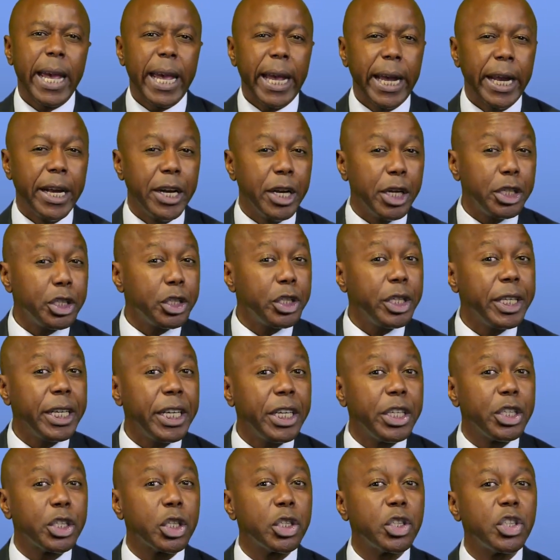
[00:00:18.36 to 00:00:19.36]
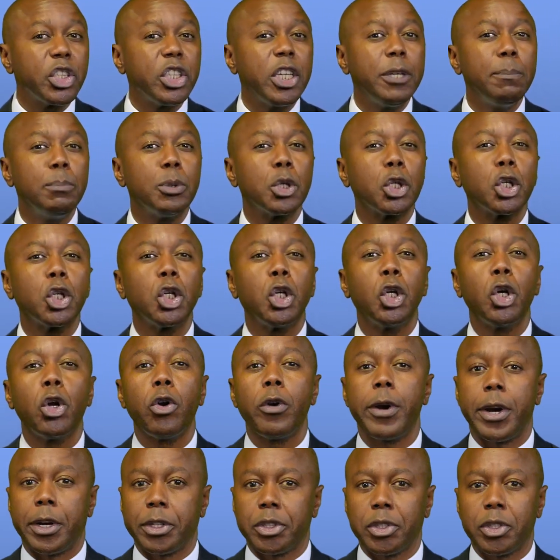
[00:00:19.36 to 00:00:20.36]
Initially, he just seemed
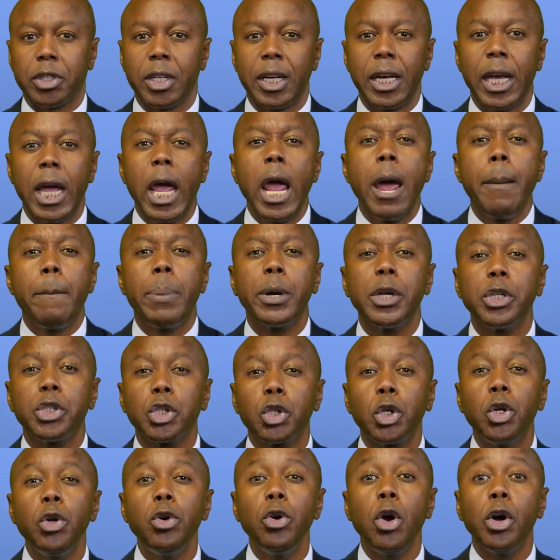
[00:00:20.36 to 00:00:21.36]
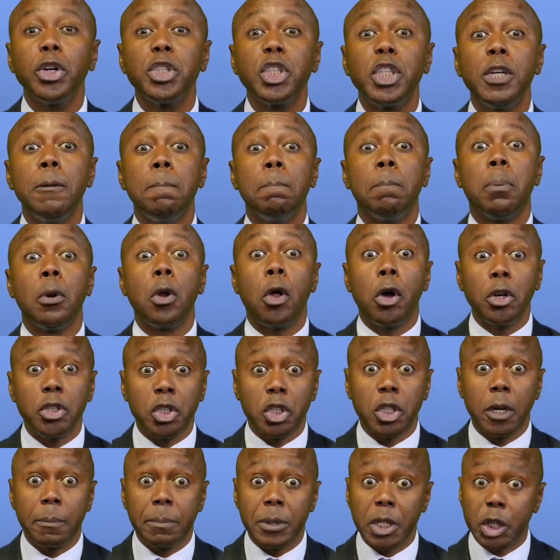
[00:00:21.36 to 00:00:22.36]
curious, but his curiosity
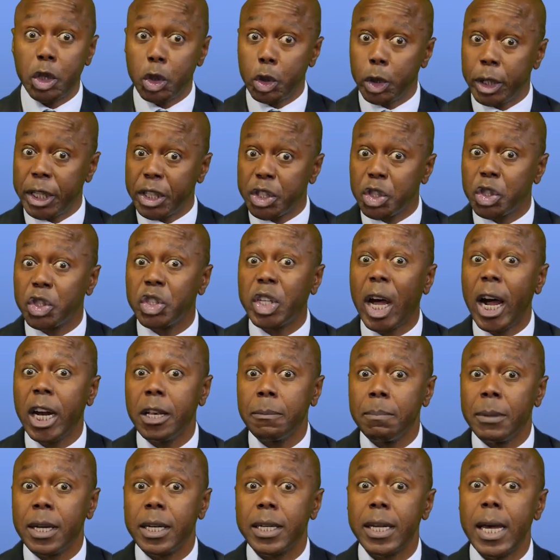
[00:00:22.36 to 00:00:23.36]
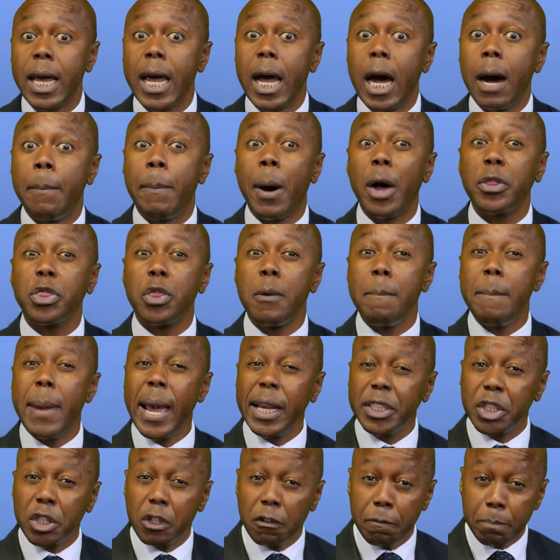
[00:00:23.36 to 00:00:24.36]
blossomed into an excitement about the
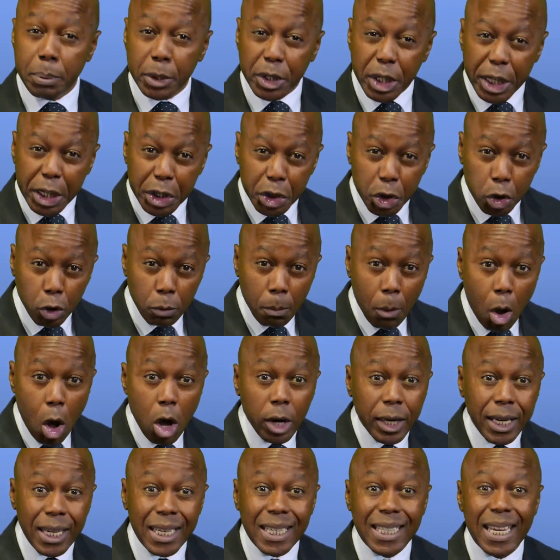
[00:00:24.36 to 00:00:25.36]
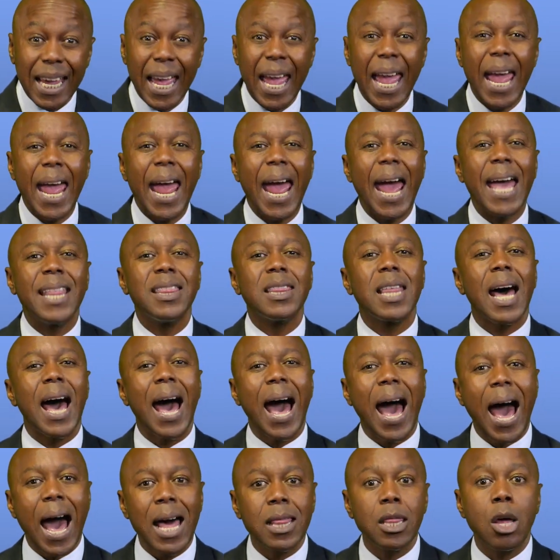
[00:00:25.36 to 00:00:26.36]
massive potential market and the
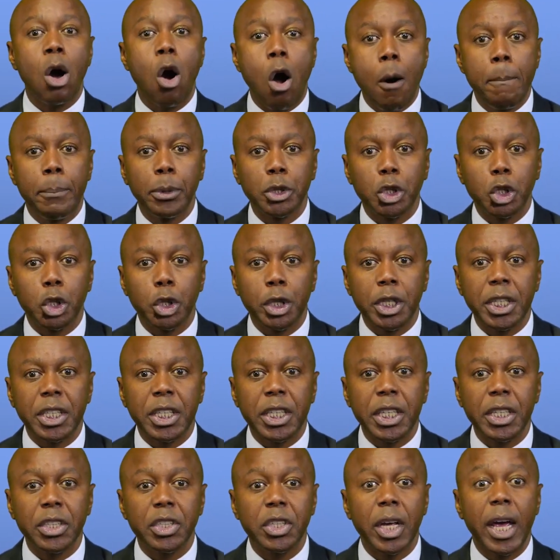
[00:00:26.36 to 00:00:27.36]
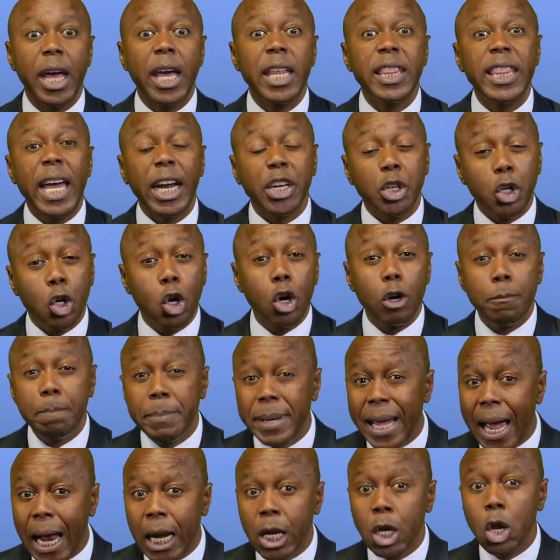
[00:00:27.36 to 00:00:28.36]
other opportunities that could
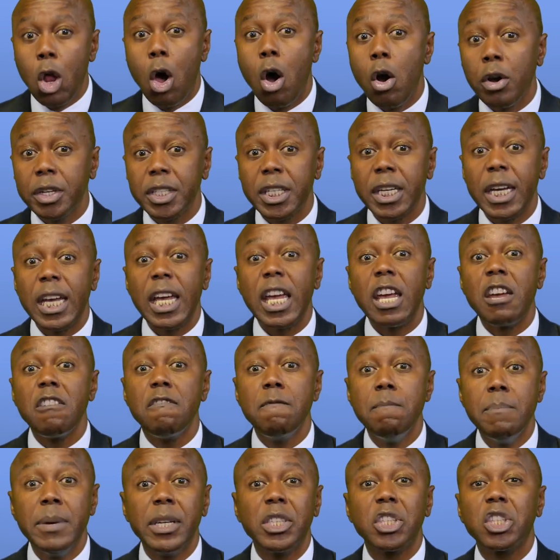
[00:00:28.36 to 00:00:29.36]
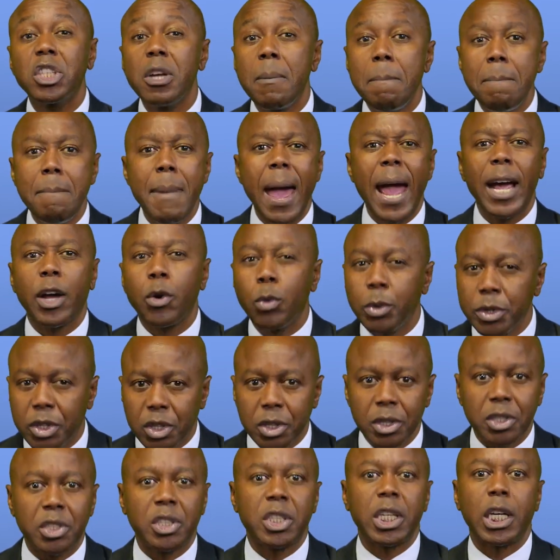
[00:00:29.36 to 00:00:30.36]
be unlocked if Mr. Mac was
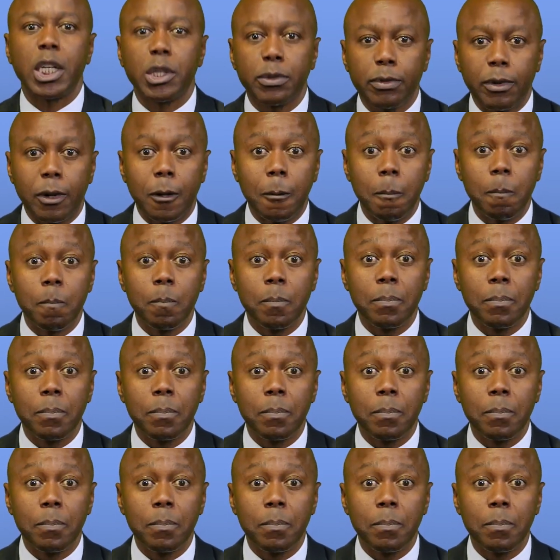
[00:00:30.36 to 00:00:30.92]
successful.